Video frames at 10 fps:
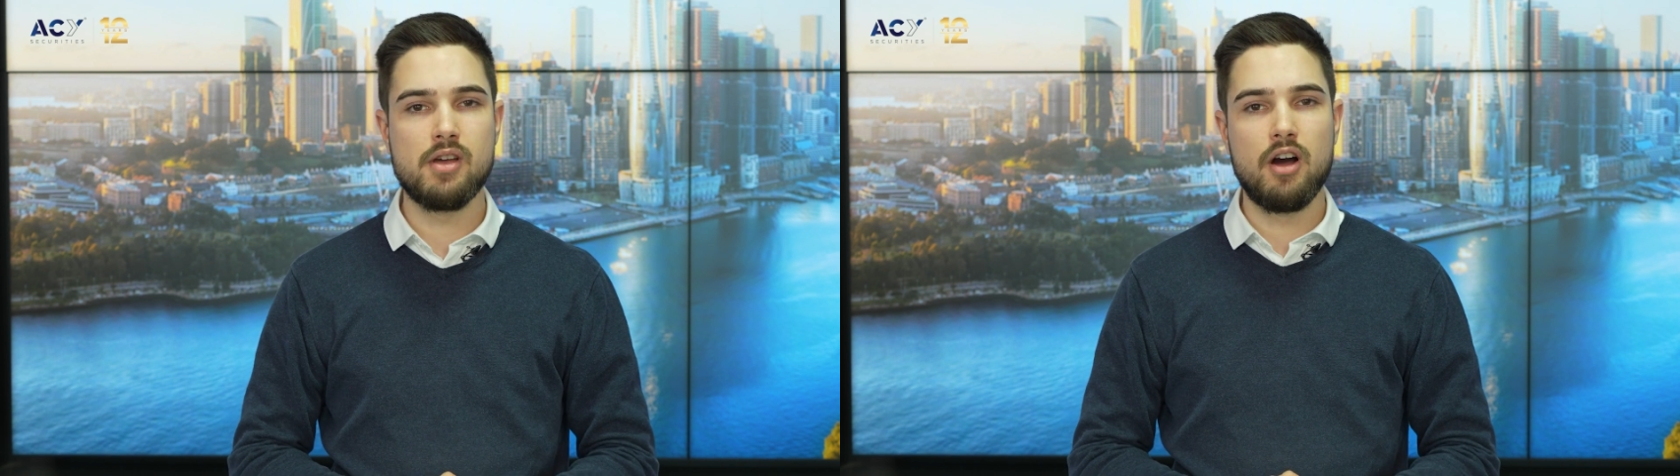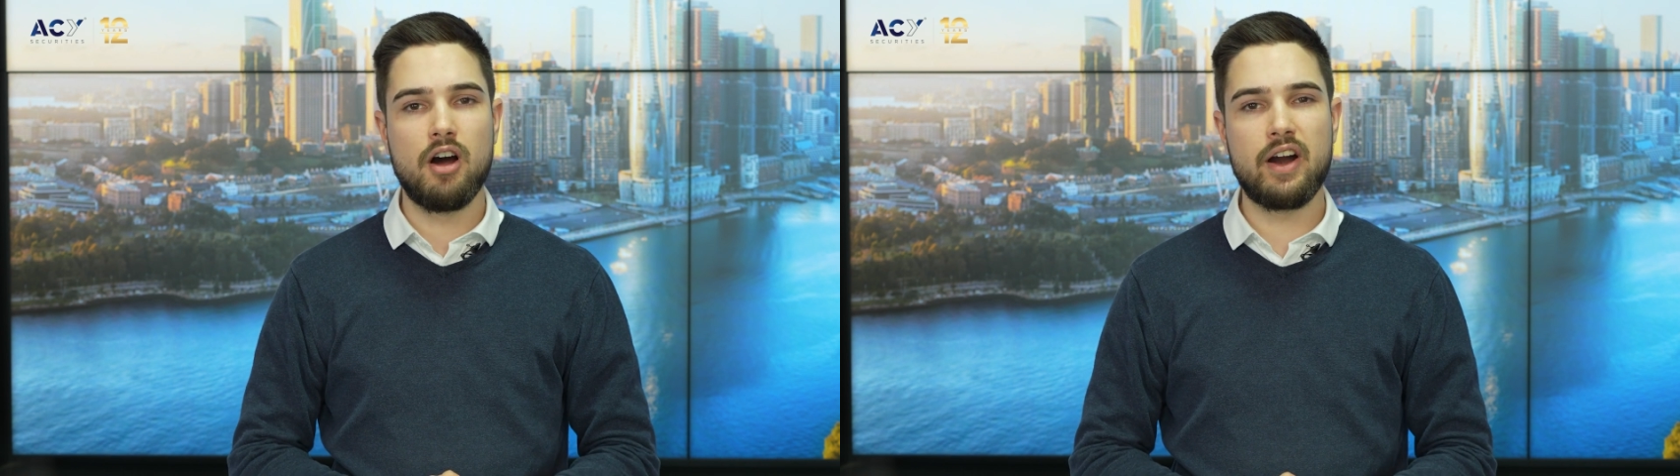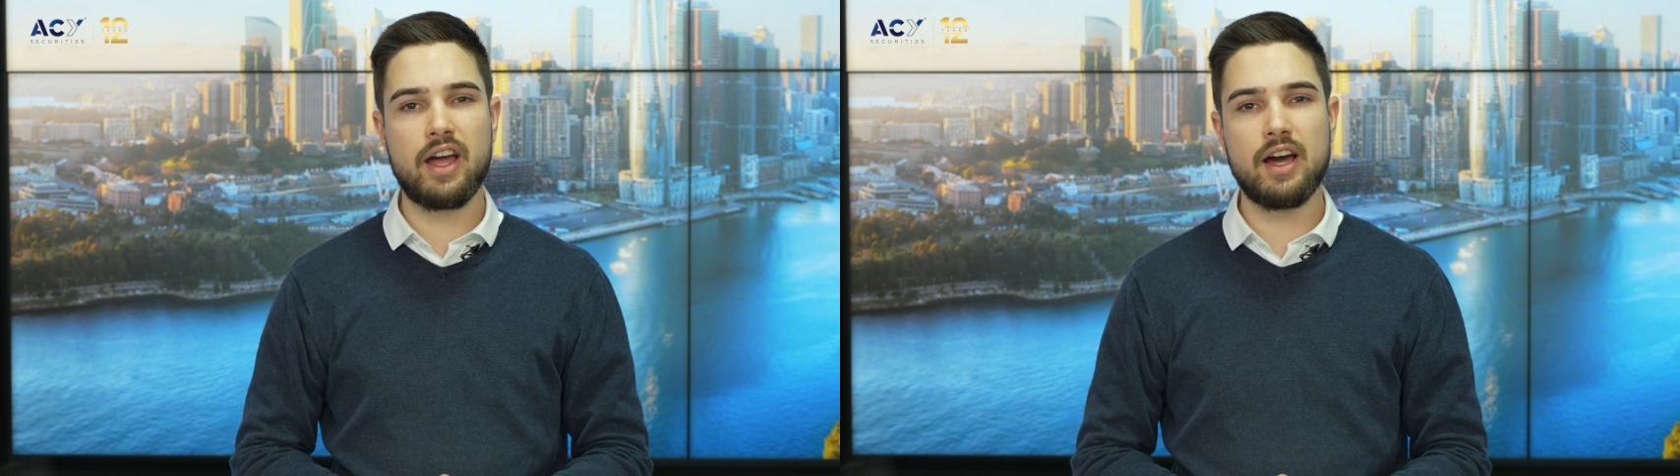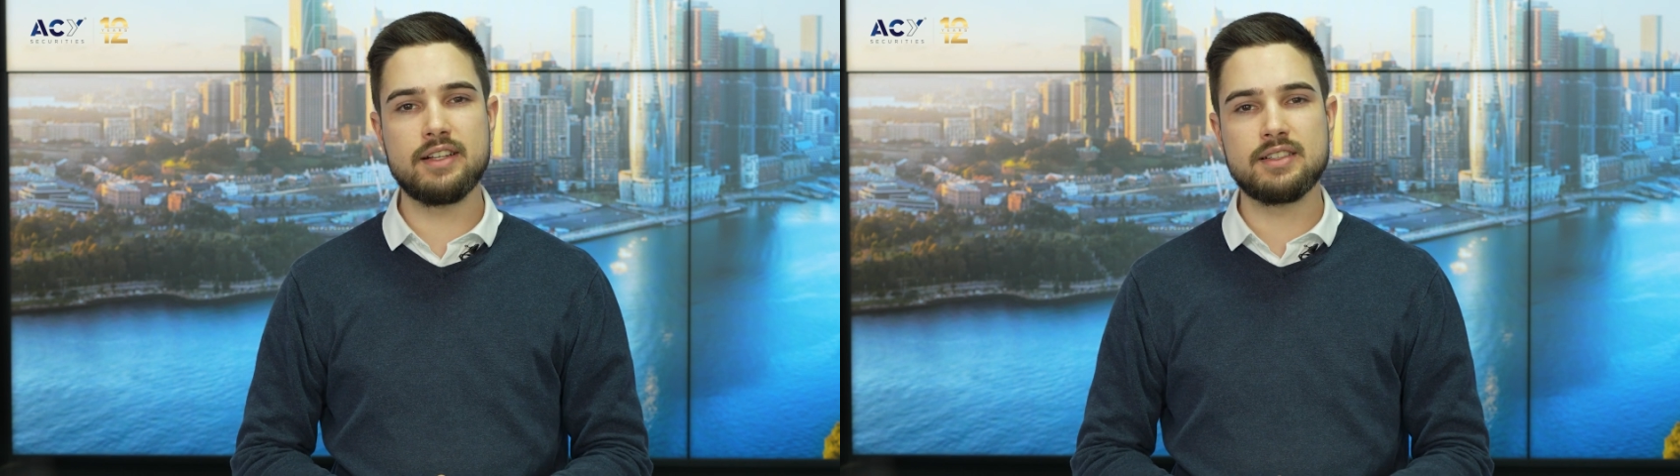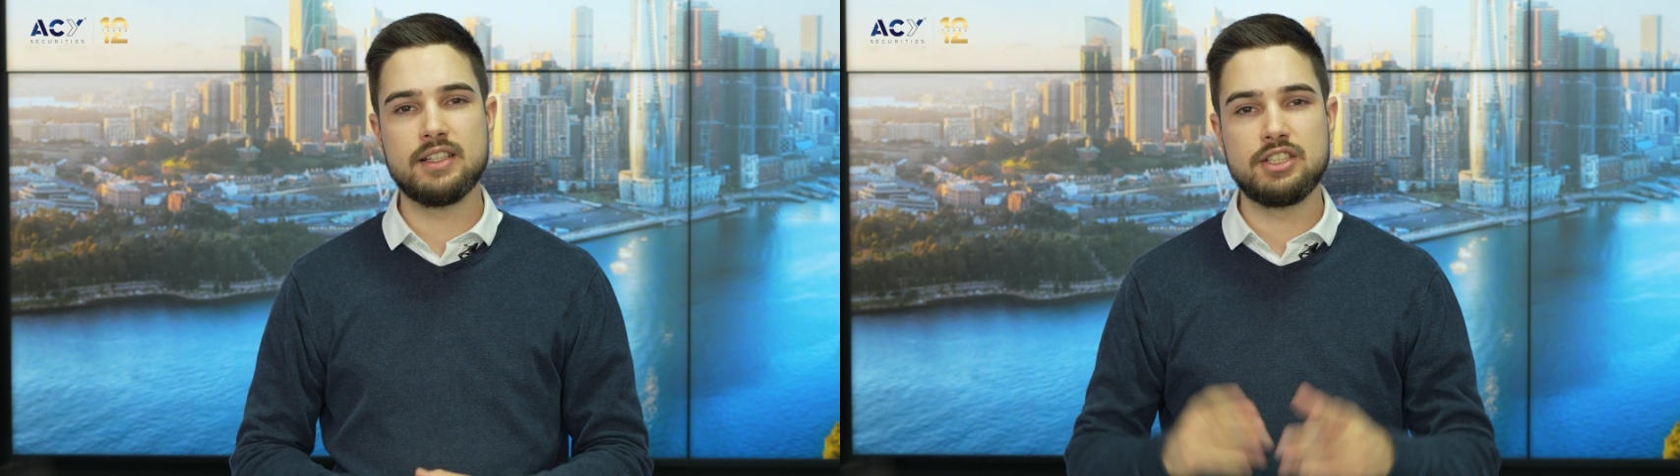Alright
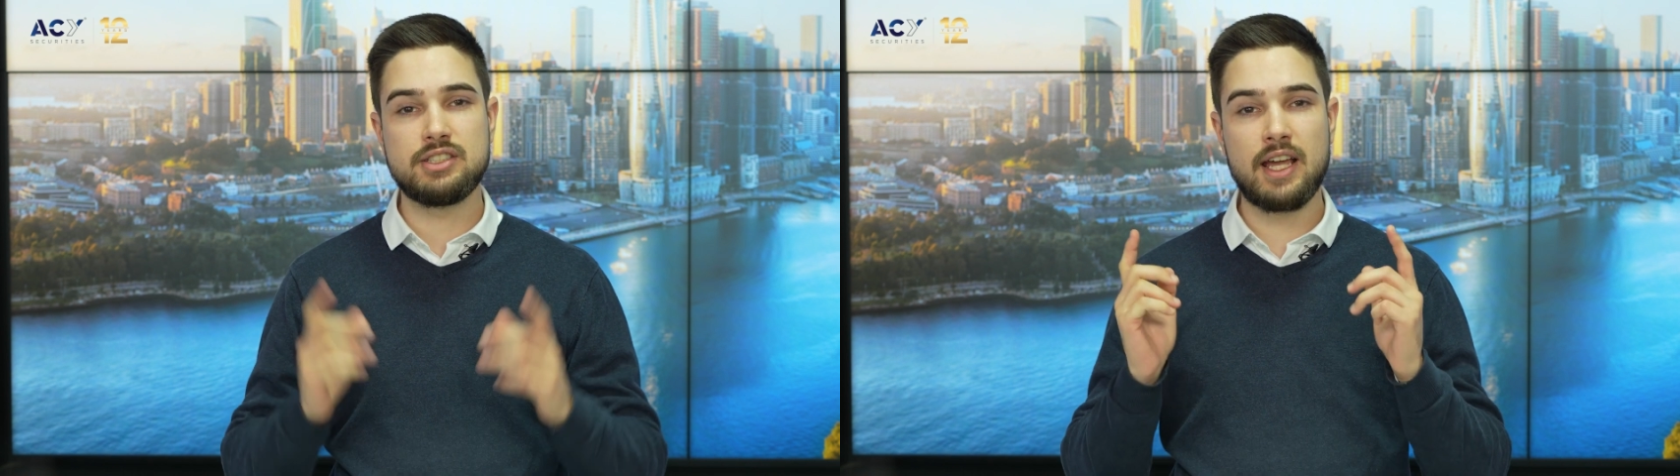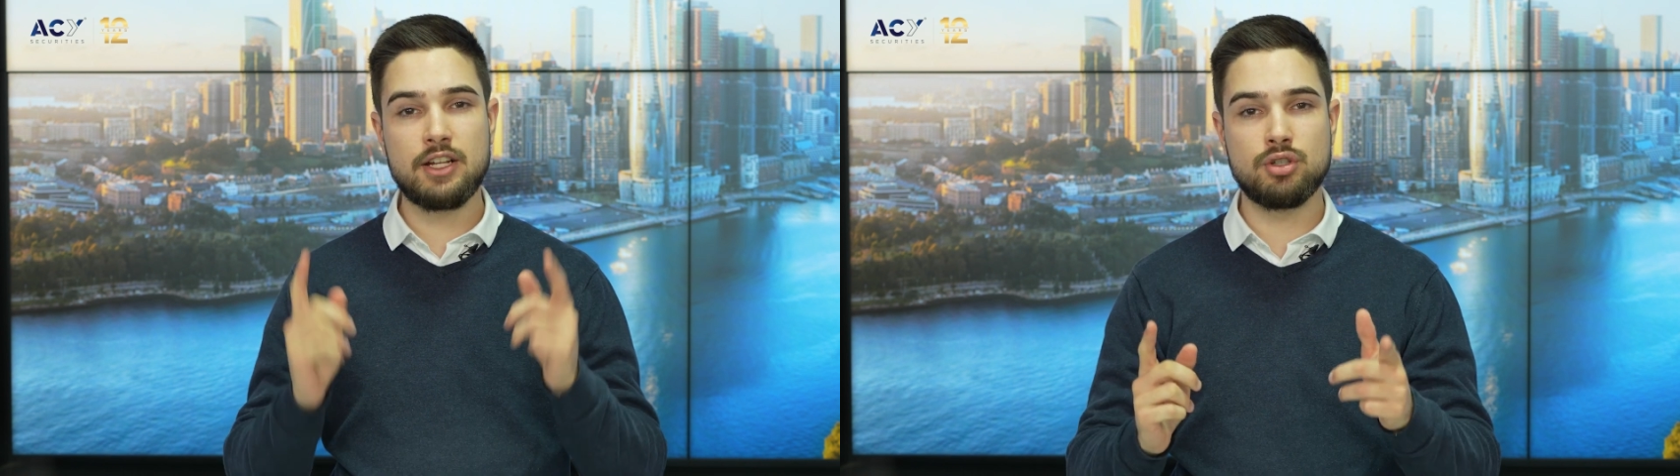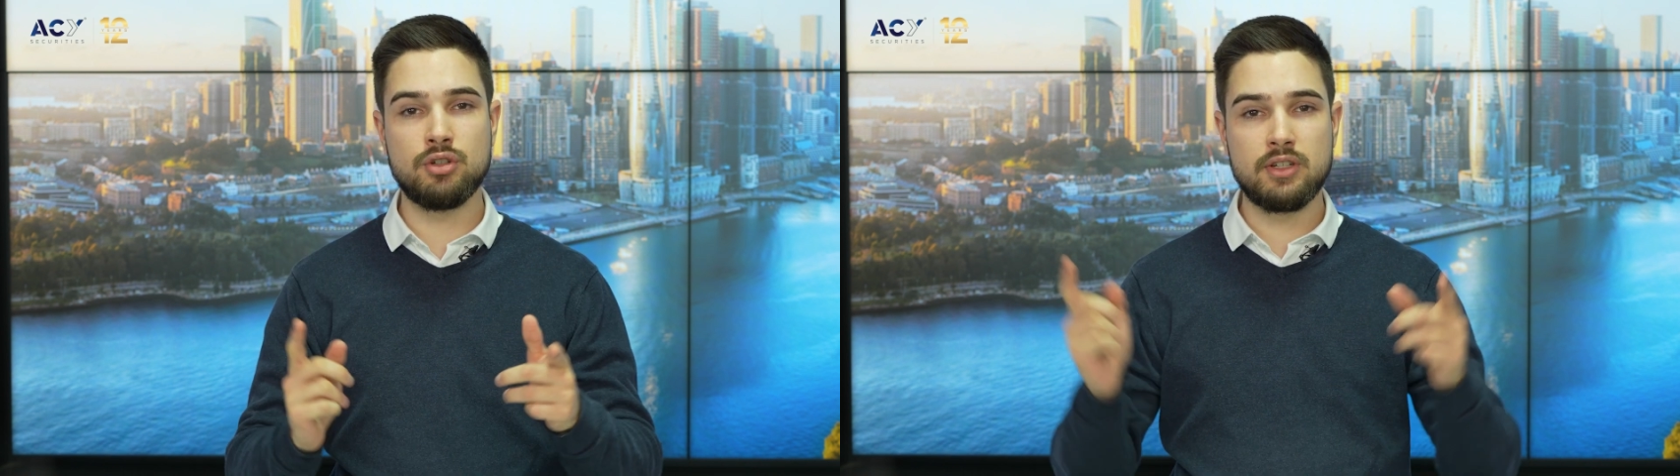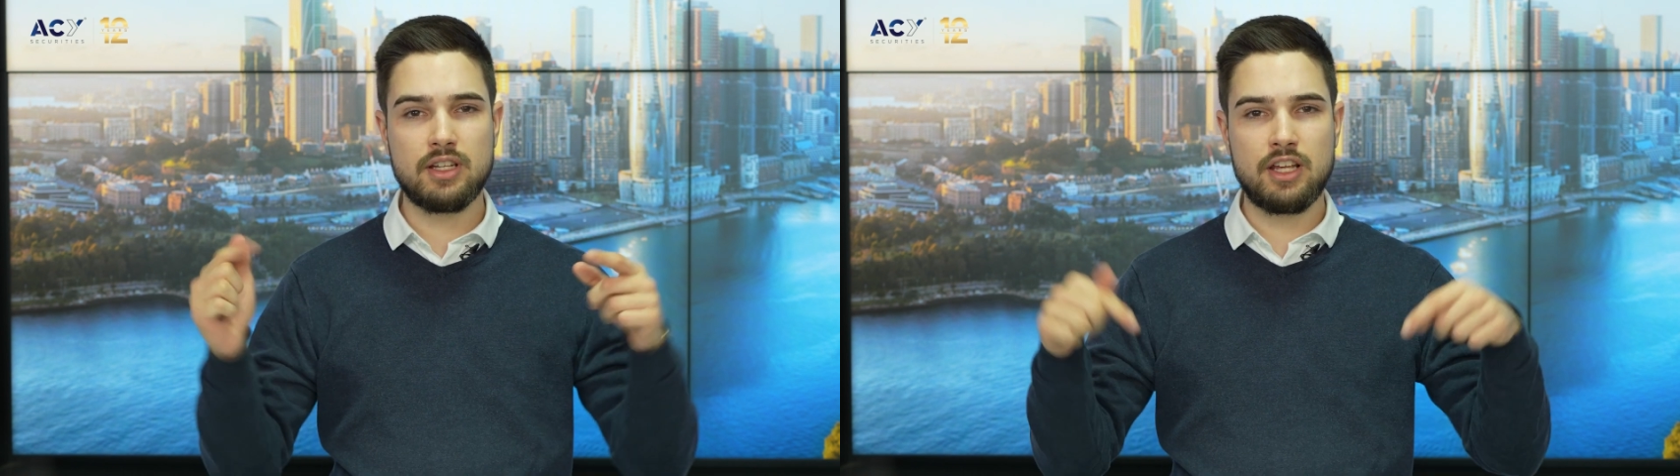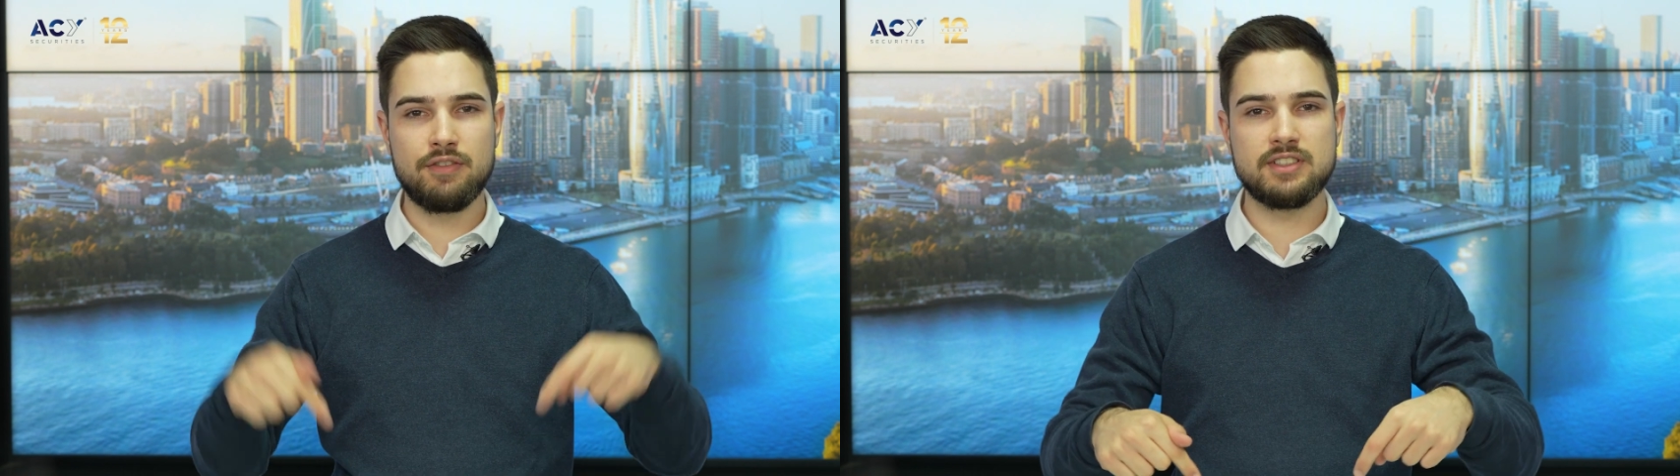guys, stay
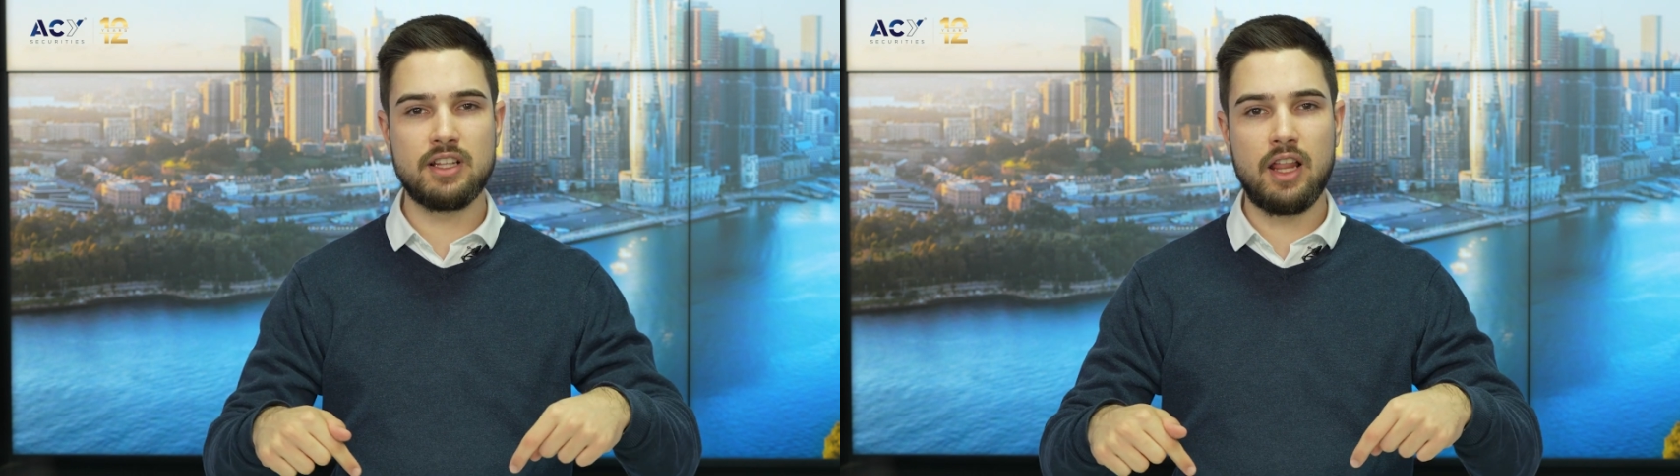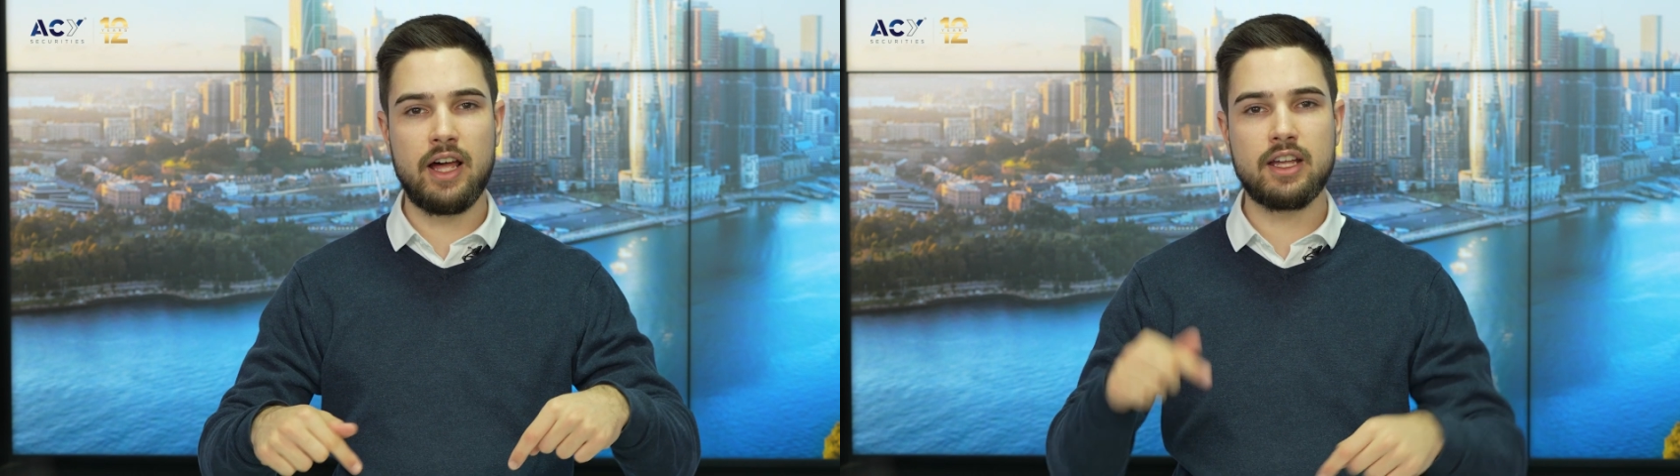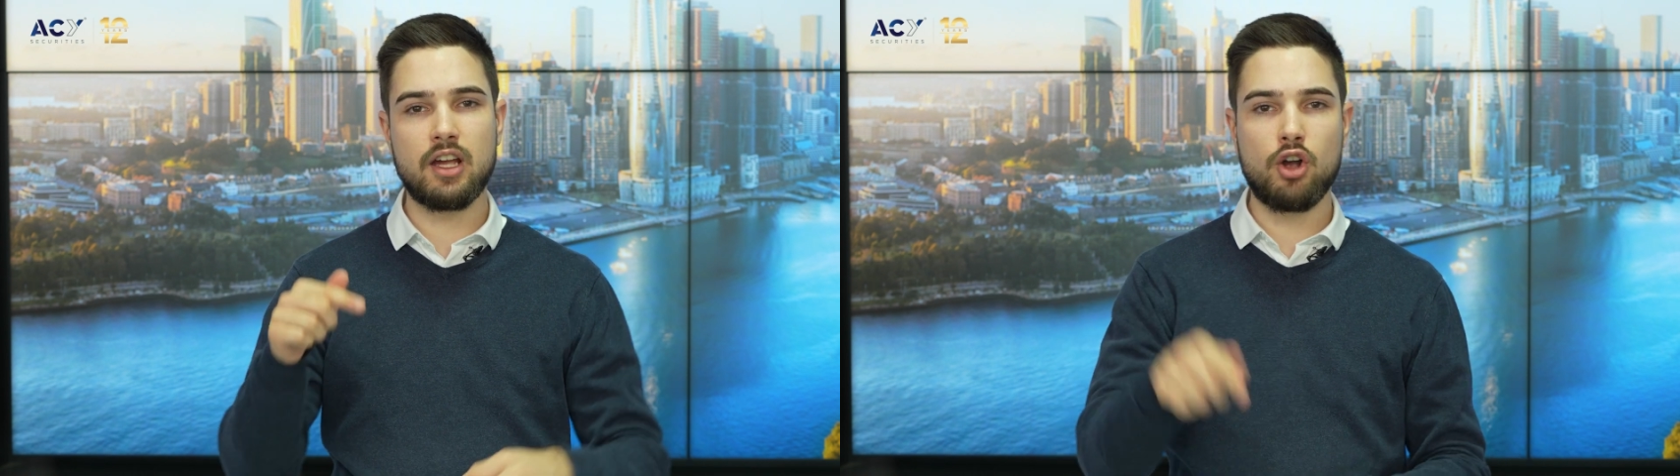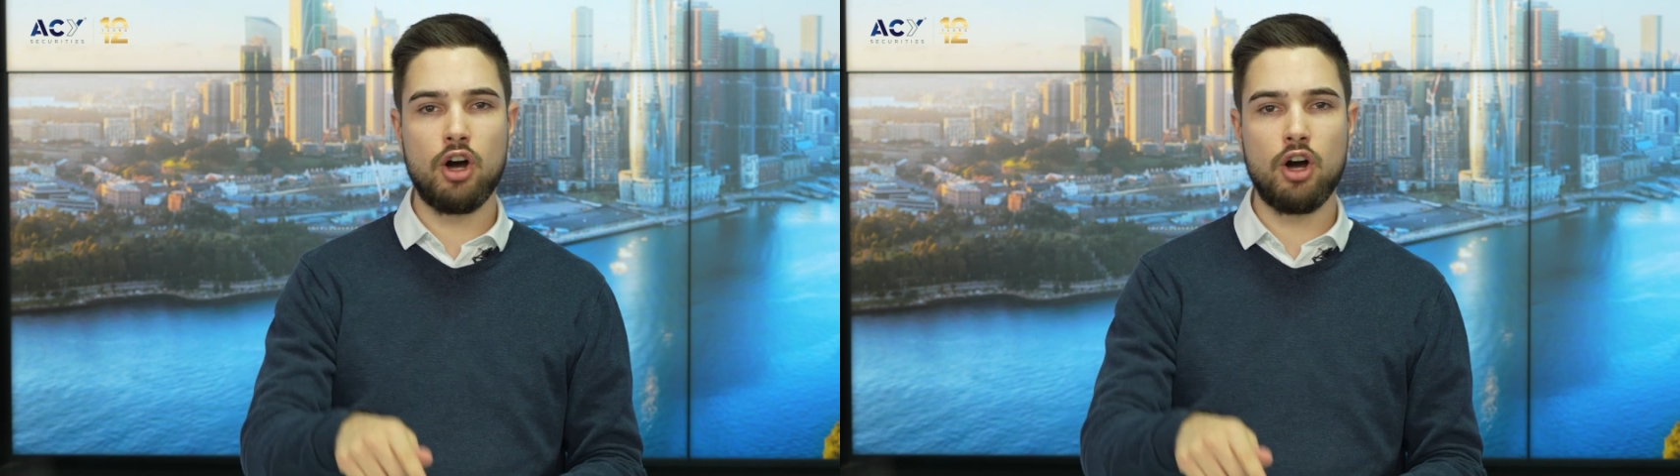tuned, give us a like,